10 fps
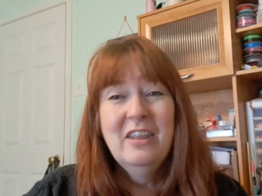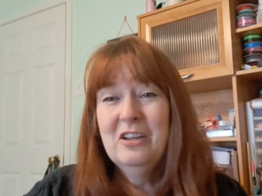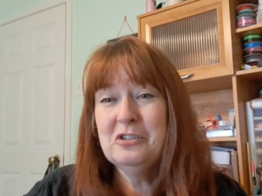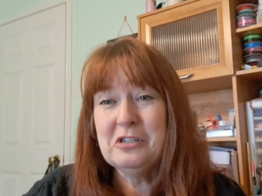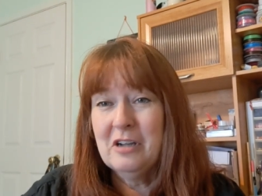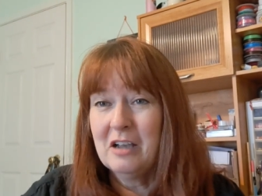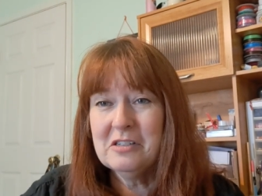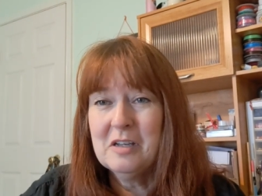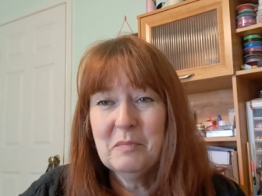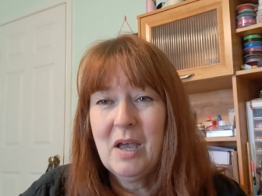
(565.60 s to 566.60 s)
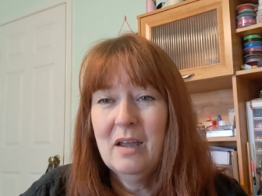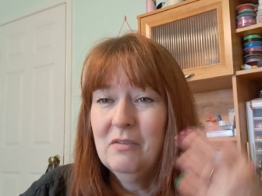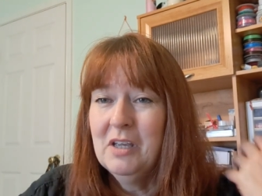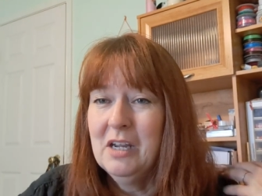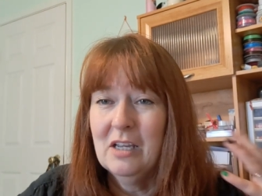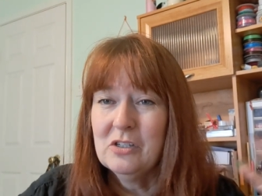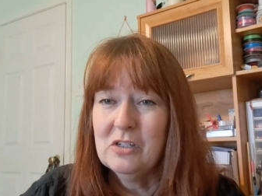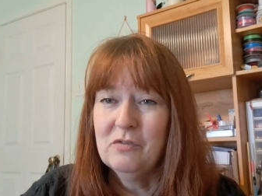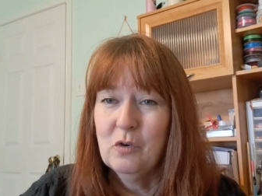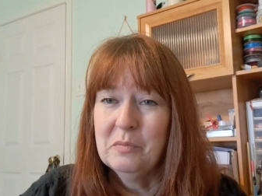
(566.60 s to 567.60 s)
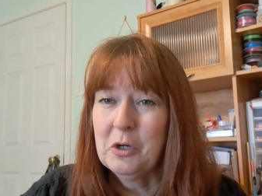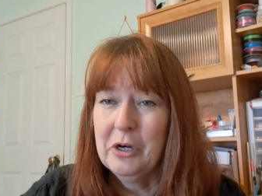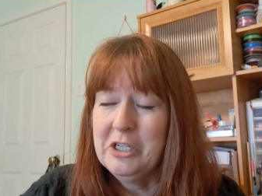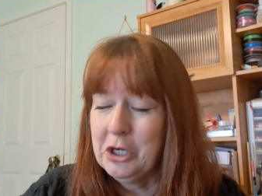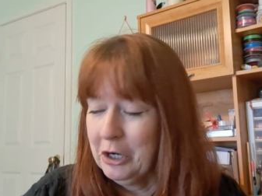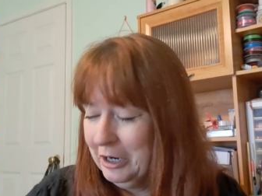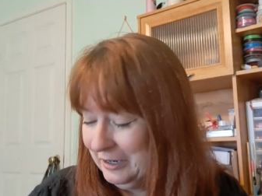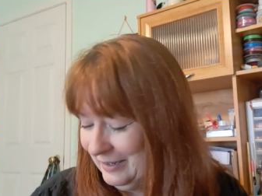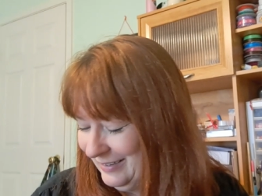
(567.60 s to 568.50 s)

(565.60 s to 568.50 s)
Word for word: and there's not some kind of hideous deformed creature.